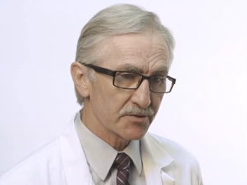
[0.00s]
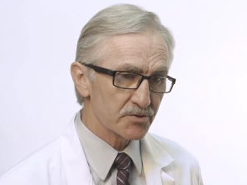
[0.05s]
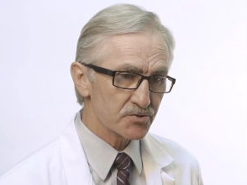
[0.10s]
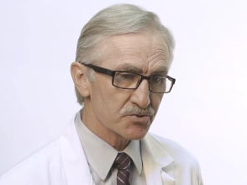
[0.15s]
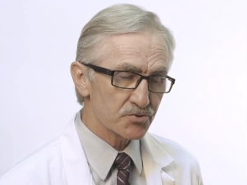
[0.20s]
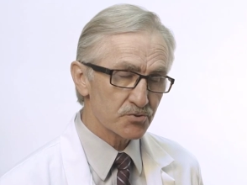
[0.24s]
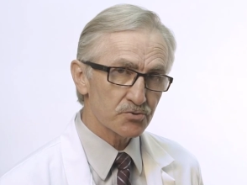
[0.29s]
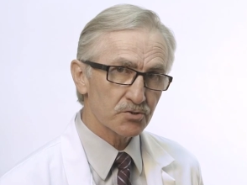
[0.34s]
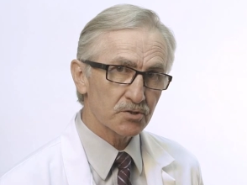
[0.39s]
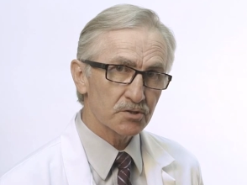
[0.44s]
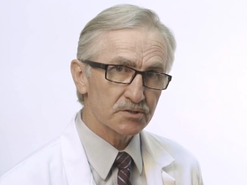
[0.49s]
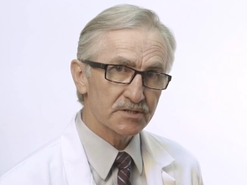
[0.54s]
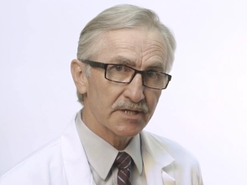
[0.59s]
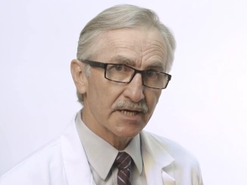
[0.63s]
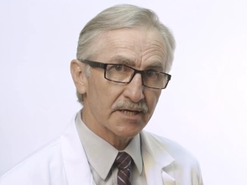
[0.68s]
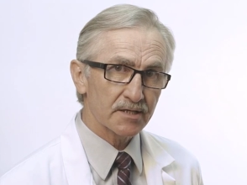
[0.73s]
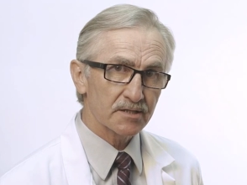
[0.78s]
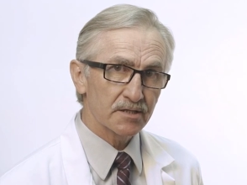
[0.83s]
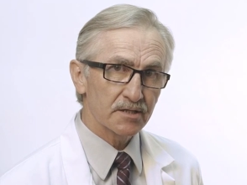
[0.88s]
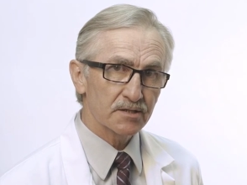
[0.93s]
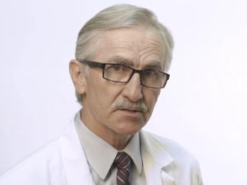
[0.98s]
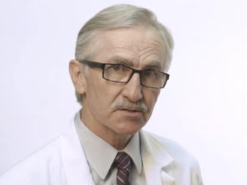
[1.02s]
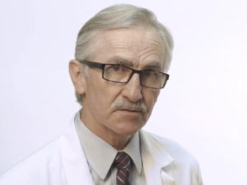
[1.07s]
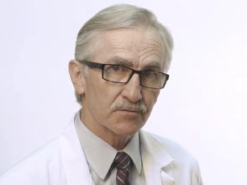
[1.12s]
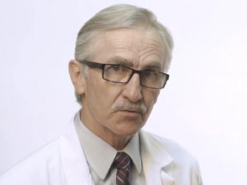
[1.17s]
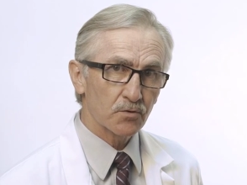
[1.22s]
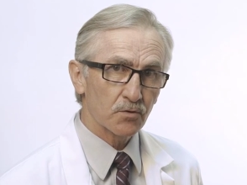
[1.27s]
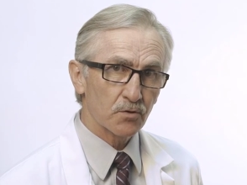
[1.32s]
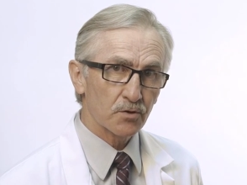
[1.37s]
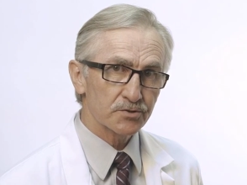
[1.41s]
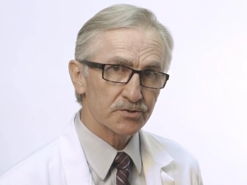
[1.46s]
and the surgical techniques,
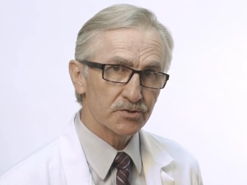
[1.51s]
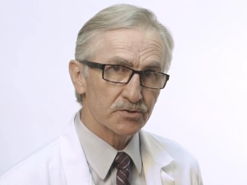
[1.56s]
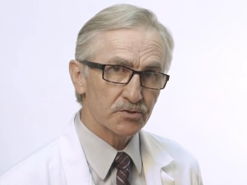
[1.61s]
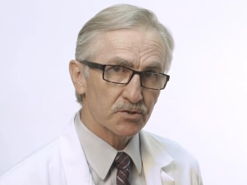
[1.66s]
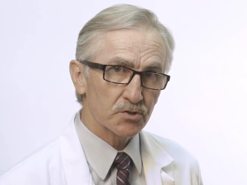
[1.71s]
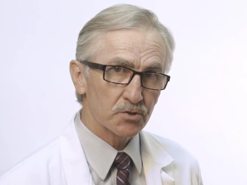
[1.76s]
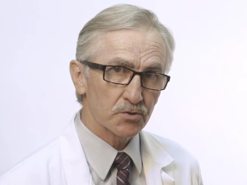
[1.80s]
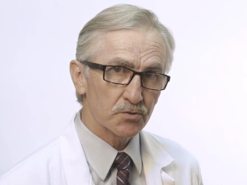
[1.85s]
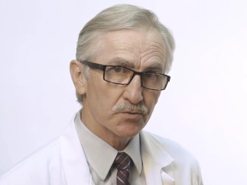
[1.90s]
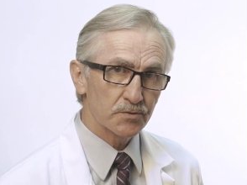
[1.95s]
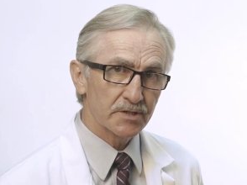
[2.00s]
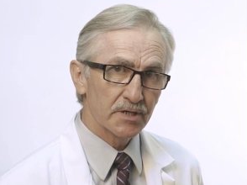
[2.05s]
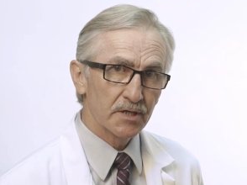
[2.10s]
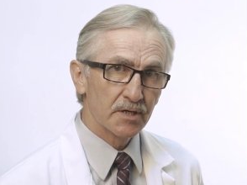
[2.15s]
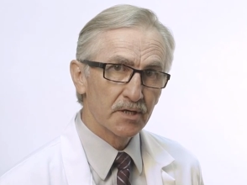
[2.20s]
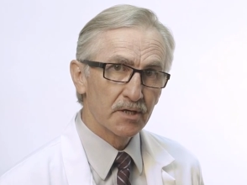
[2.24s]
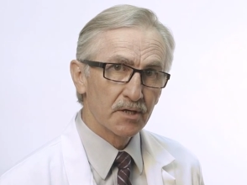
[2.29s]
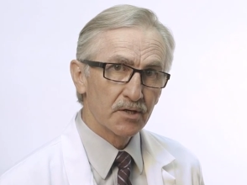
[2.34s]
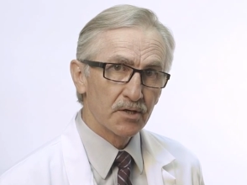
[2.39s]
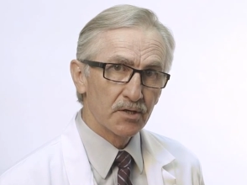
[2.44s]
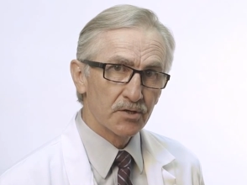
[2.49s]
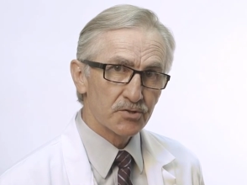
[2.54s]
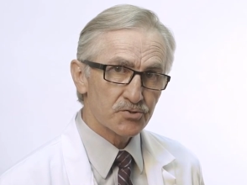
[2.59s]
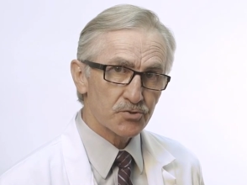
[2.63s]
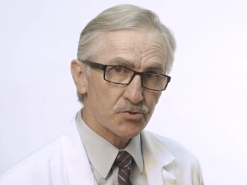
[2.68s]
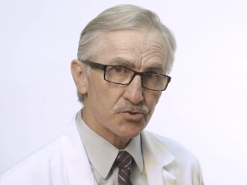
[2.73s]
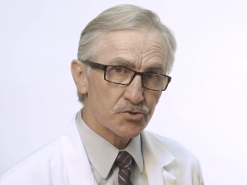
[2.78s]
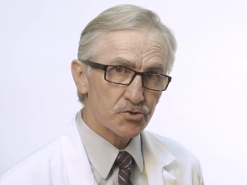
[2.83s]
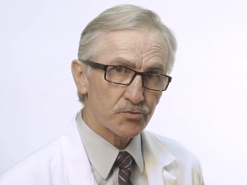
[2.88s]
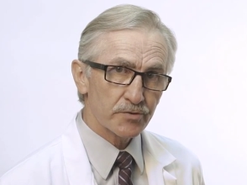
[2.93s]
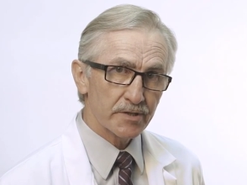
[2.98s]
of course, include
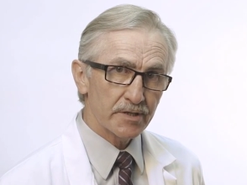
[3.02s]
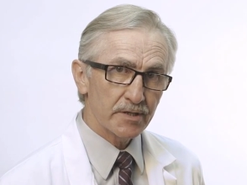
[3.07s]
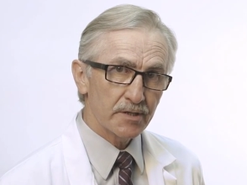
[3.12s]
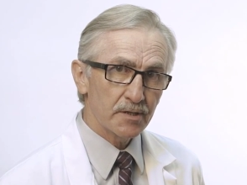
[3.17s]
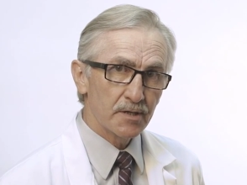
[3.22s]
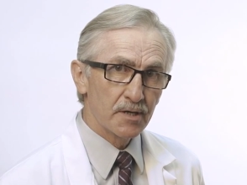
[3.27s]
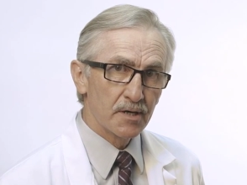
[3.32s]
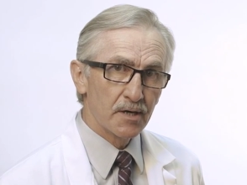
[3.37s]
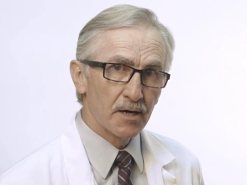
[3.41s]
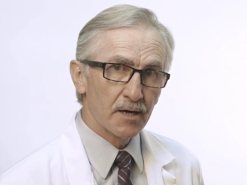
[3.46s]
surgery,